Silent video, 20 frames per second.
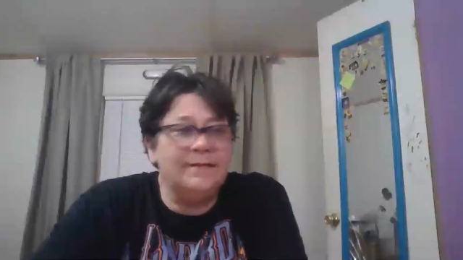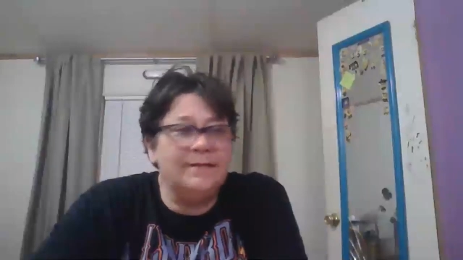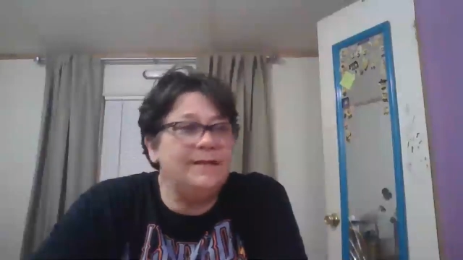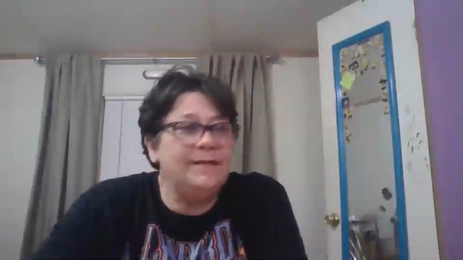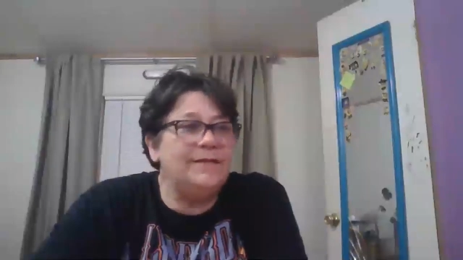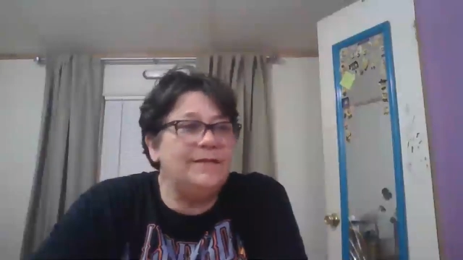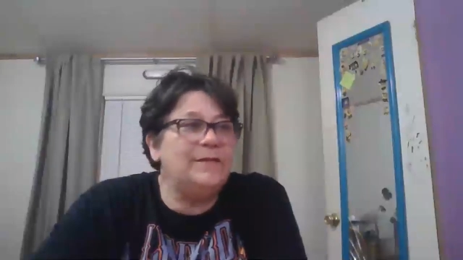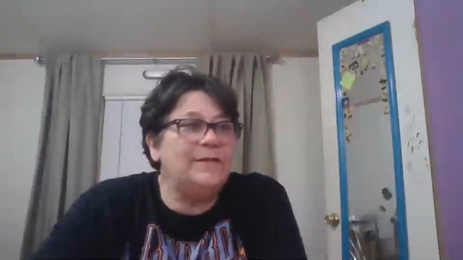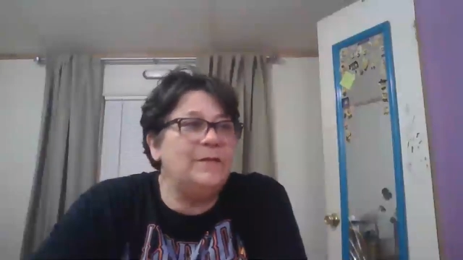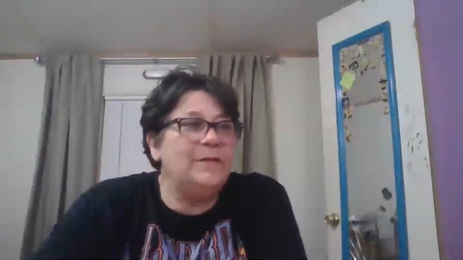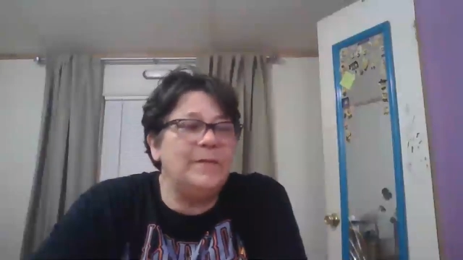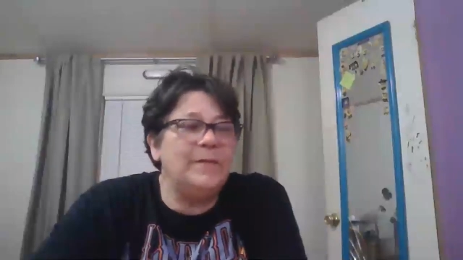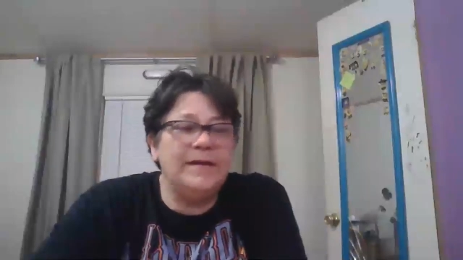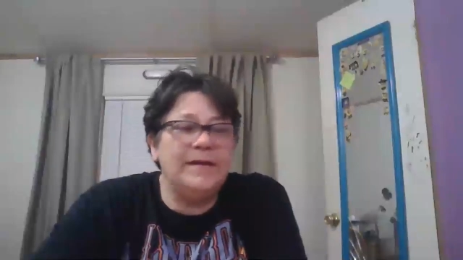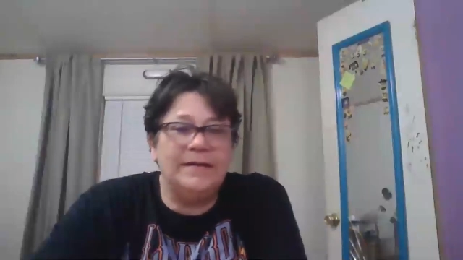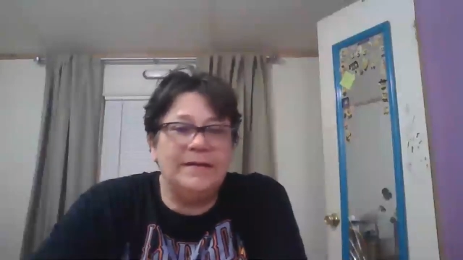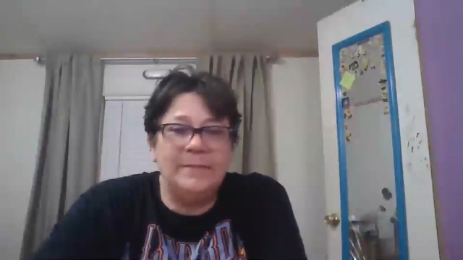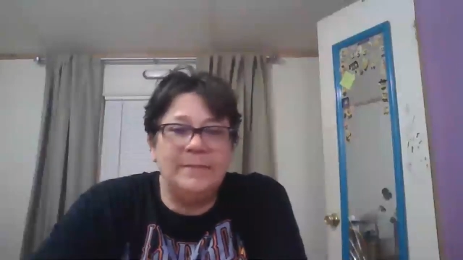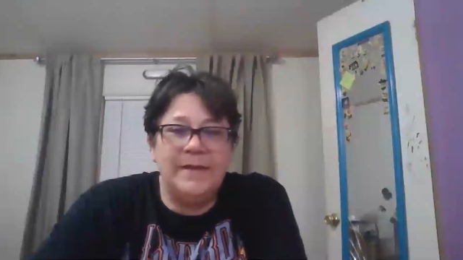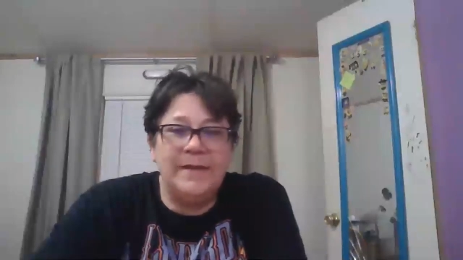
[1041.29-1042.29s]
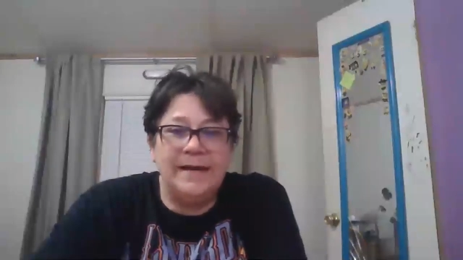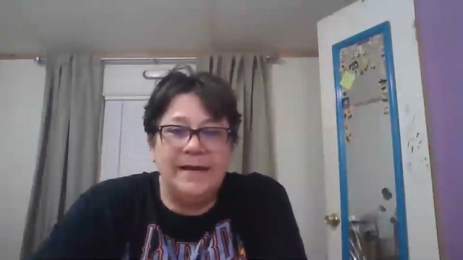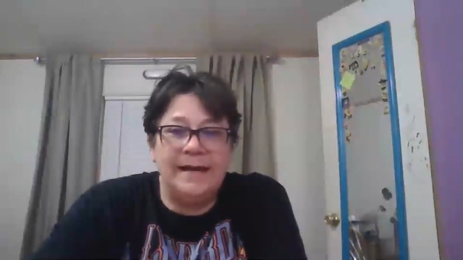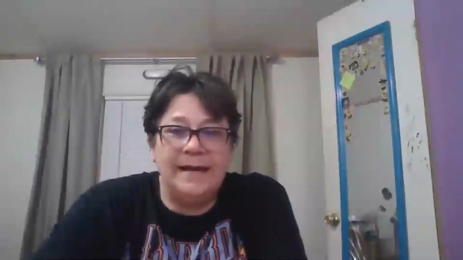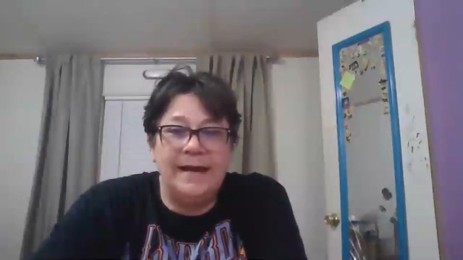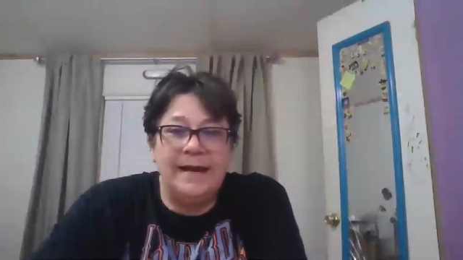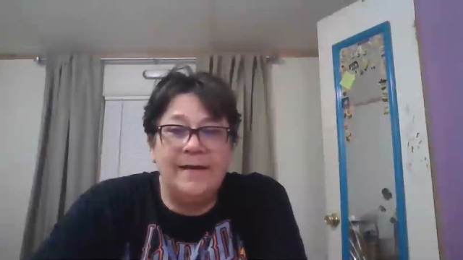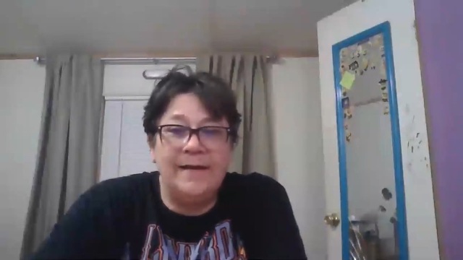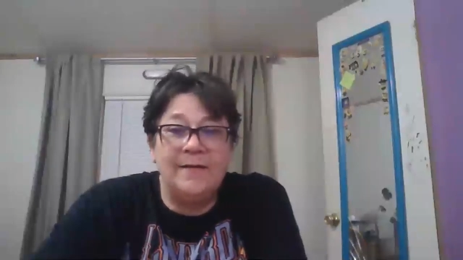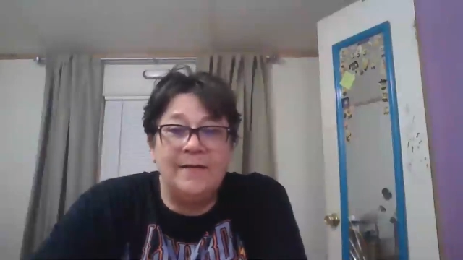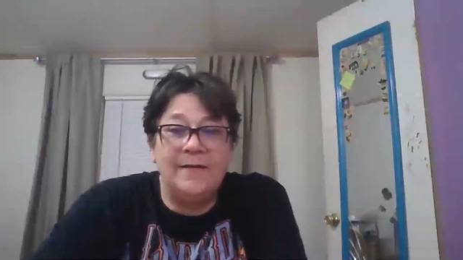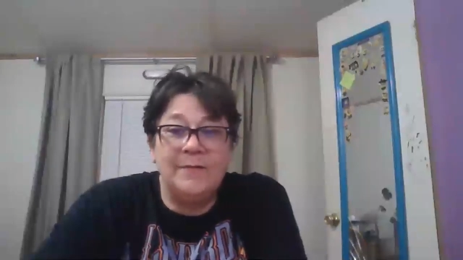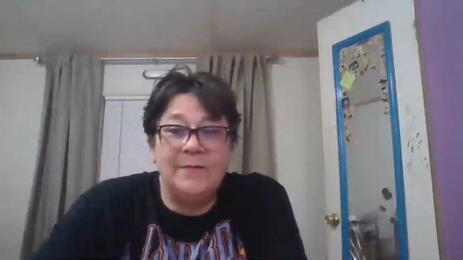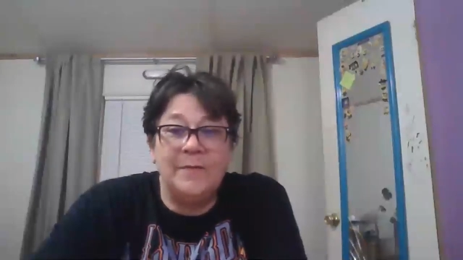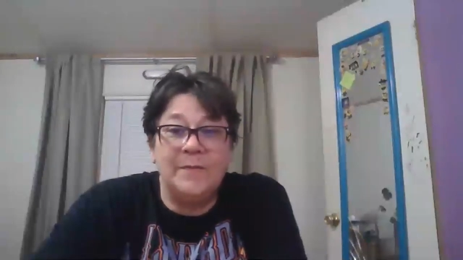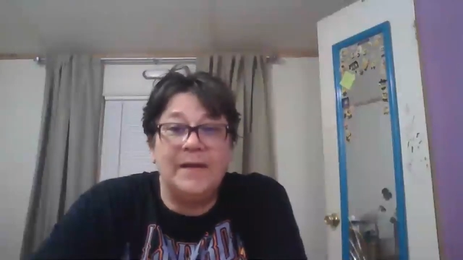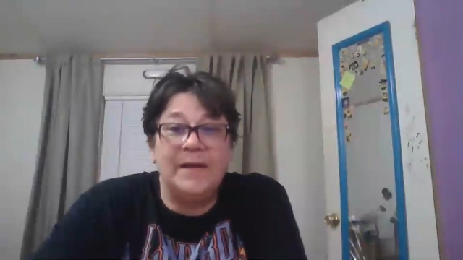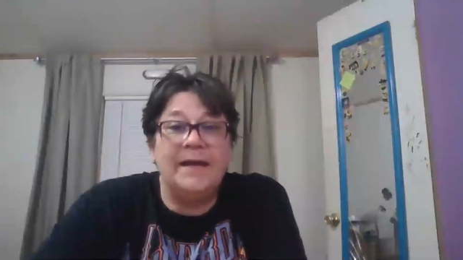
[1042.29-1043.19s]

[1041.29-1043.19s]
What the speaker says: He's too big to be in the house, but